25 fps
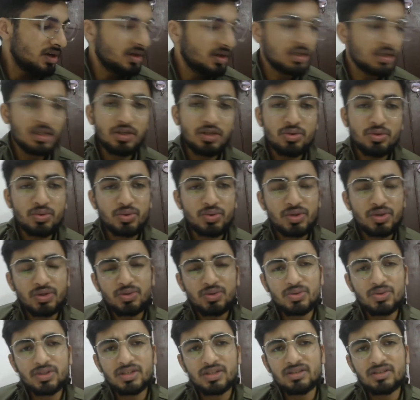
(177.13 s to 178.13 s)

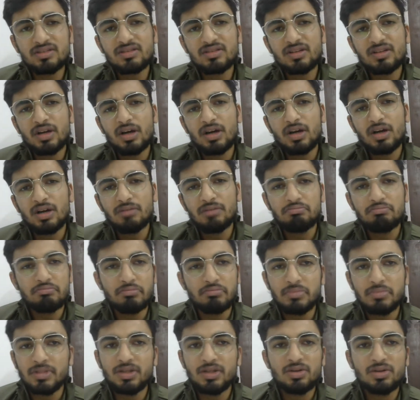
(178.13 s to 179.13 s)
you just
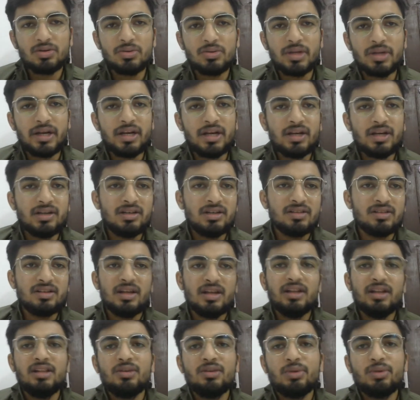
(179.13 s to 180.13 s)
it's
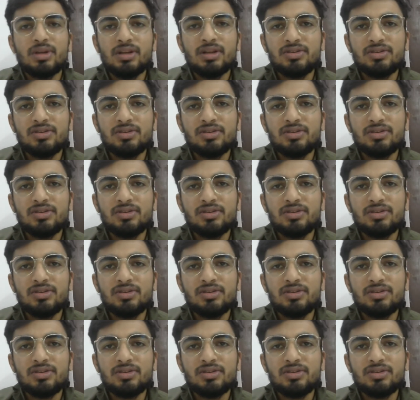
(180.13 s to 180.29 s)
I'll quickly